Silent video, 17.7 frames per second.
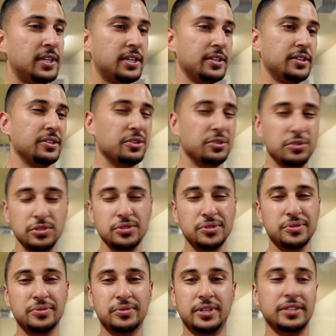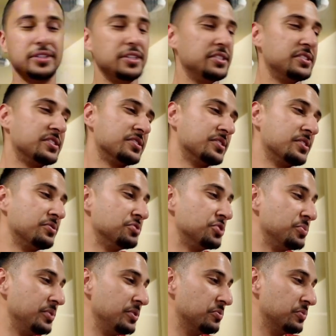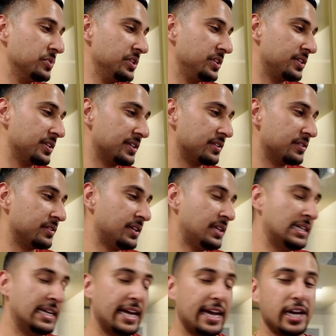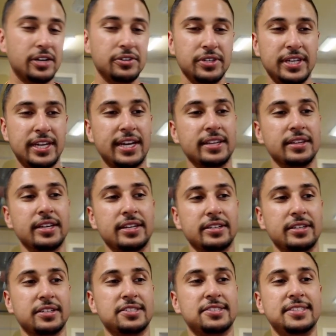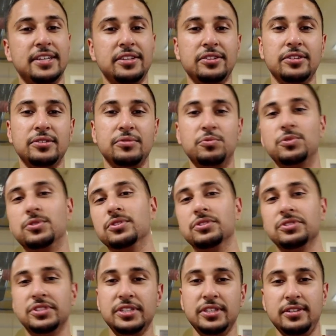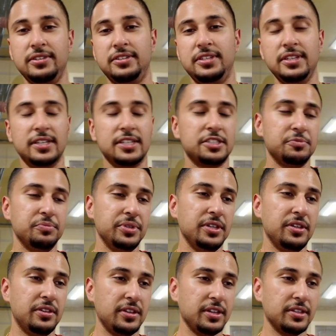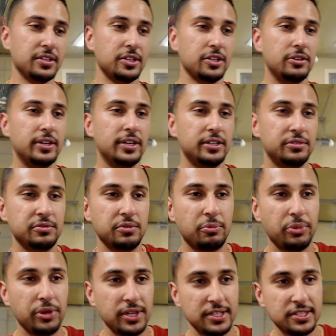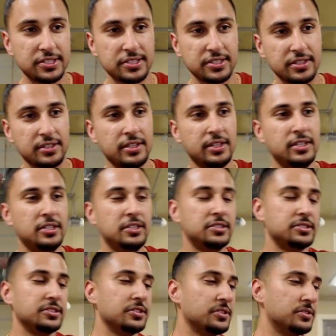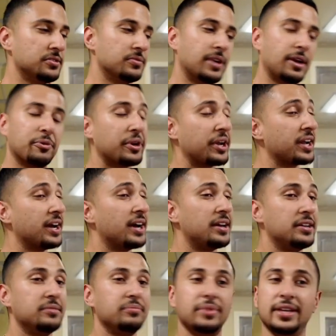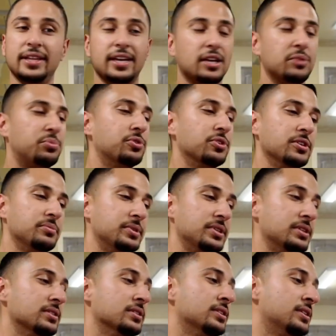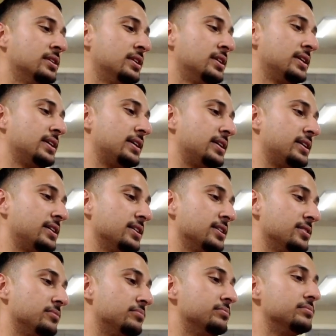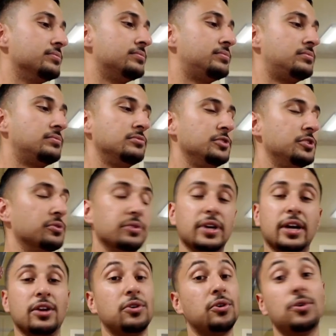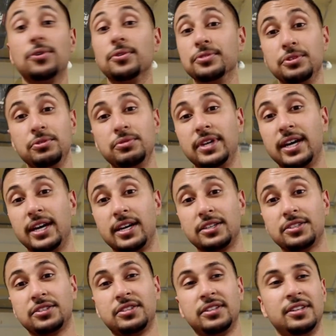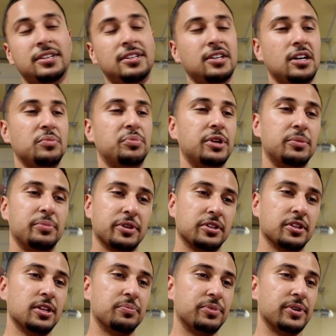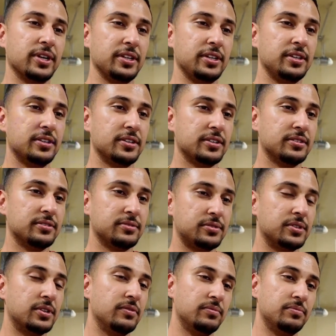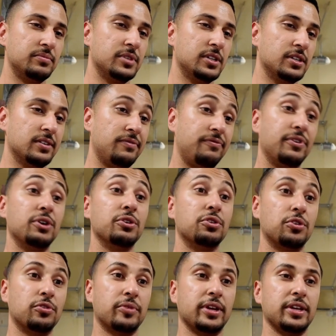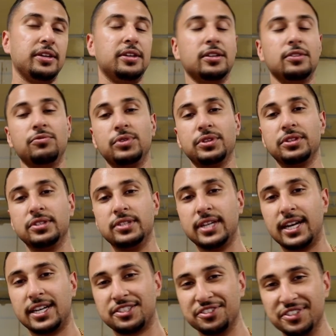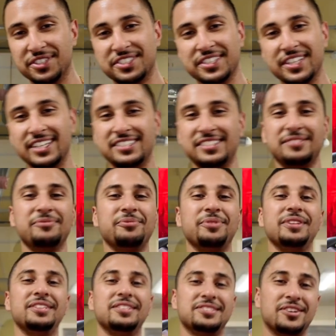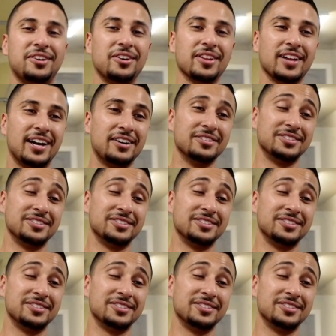The glue on these is known to be weak, and Audi had like an extended warranty TSB thing to go ahead and replace it. So right when I got it, made that appointment, you know, got a whole new dash. I'll put up a clip right here, or a photo right here of what the dash looks like when it's all out.